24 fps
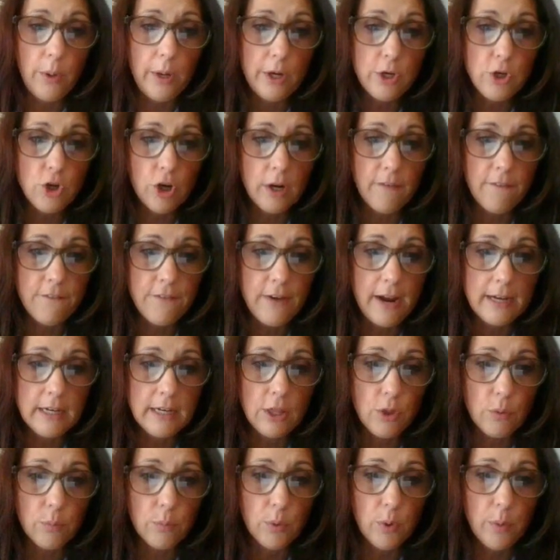and you're going to find
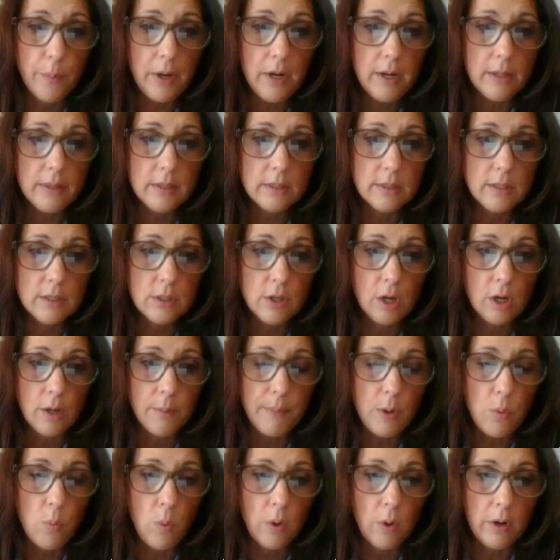in the rubric, this is going to
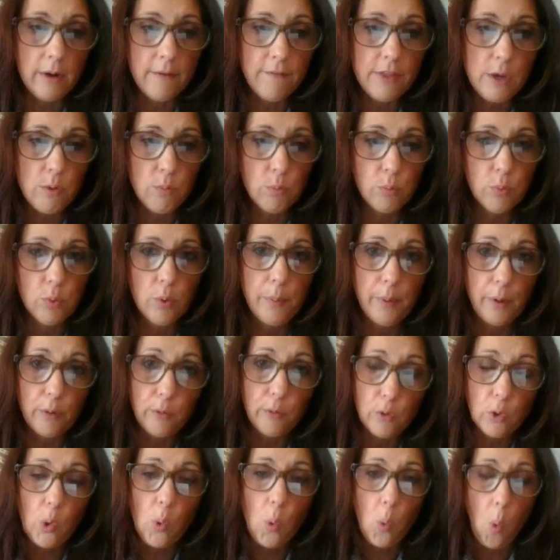be one of the rubric
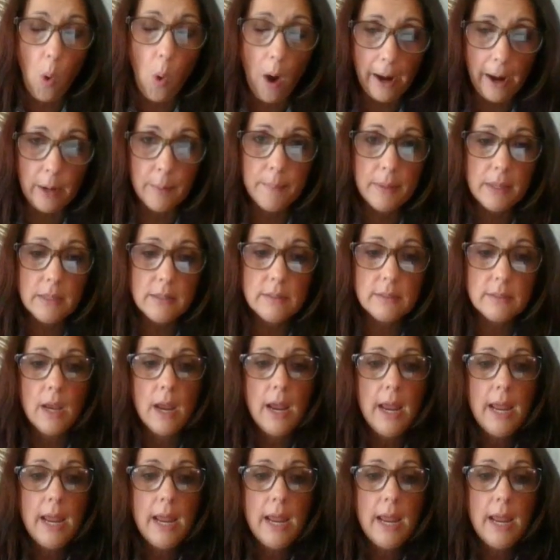requirements,